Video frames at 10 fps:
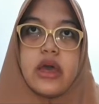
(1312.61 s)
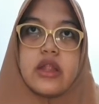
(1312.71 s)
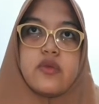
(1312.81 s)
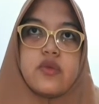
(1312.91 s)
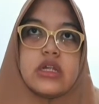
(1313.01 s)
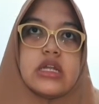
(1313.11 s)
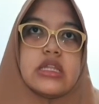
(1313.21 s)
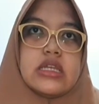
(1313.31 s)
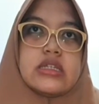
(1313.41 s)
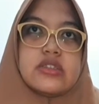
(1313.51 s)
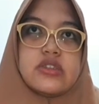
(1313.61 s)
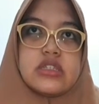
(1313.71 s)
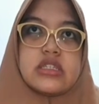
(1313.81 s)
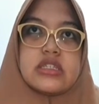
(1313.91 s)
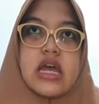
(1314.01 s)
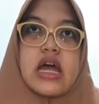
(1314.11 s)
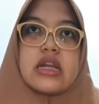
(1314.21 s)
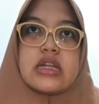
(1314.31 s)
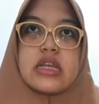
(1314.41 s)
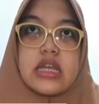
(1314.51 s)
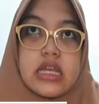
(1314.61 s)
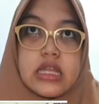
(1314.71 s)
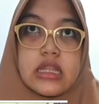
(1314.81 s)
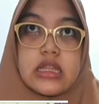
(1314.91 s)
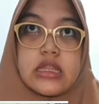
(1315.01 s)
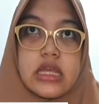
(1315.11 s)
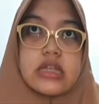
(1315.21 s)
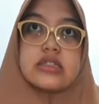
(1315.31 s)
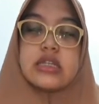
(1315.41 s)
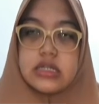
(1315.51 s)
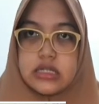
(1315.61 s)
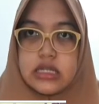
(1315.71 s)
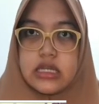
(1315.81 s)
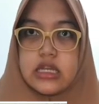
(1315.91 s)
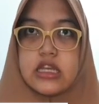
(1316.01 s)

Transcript: and where their students are in their learning.